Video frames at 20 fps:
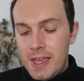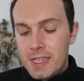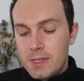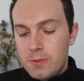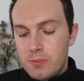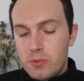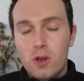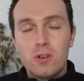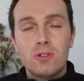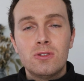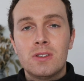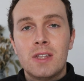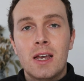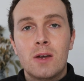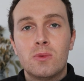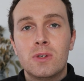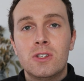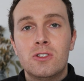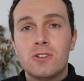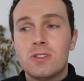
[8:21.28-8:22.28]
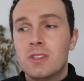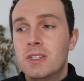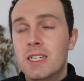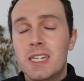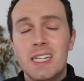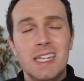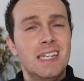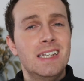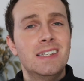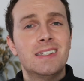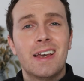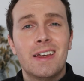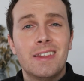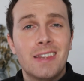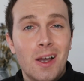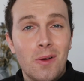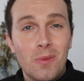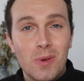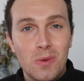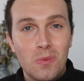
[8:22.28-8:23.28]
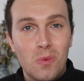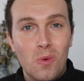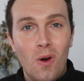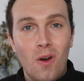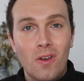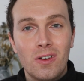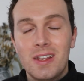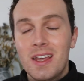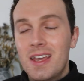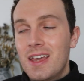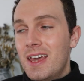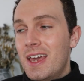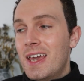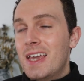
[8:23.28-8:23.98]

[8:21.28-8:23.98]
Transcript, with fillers: It's a product that we just need and that we want.